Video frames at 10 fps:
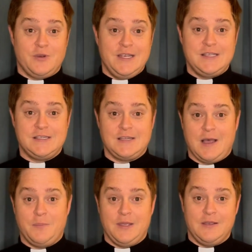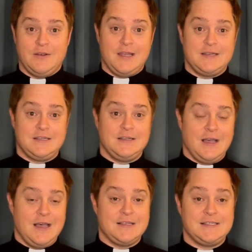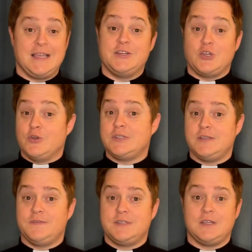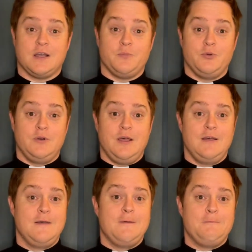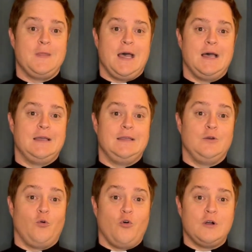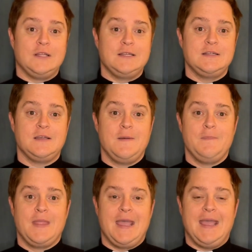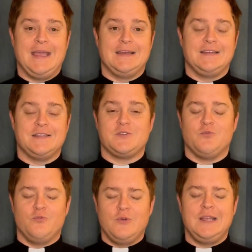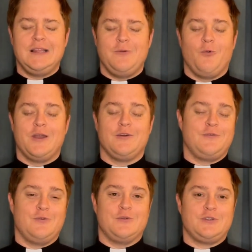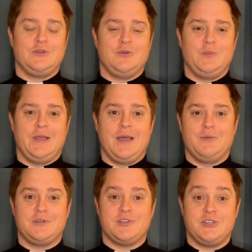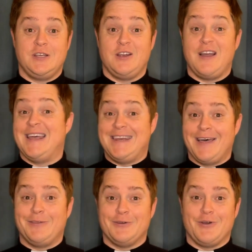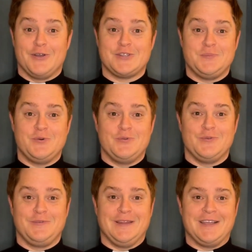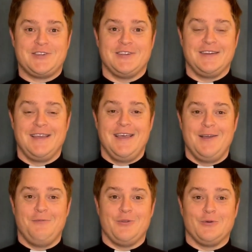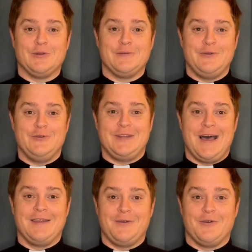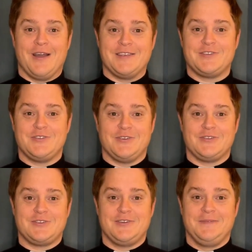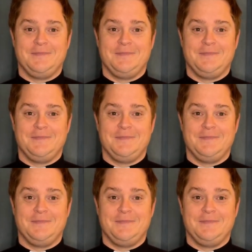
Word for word: priest up here at uh, St. Joseph's, Takapuna, uh, in Auckland, and it's really wonderful to be able to share another gospel reflection with all of you down in Christchurch.